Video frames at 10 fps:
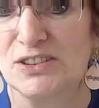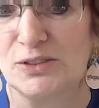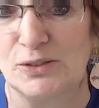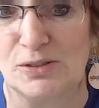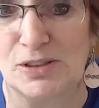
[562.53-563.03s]

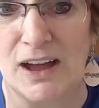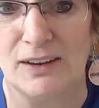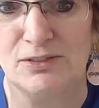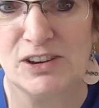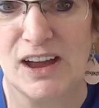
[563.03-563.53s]
to
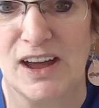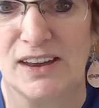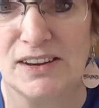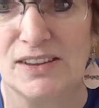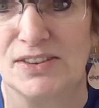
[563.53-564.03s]
live chat
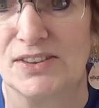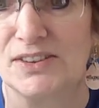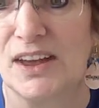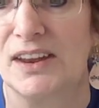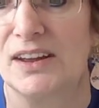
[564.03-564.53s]

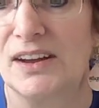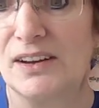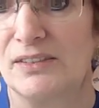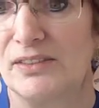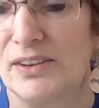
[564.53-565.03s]
instead
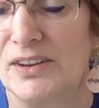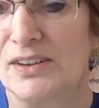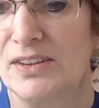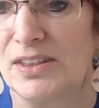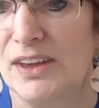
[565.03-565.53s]
of
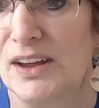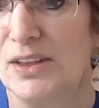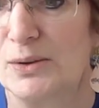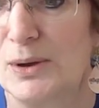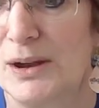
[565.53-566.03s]
the
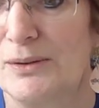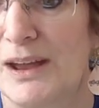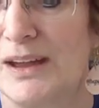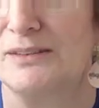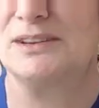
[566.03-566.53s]
other way around.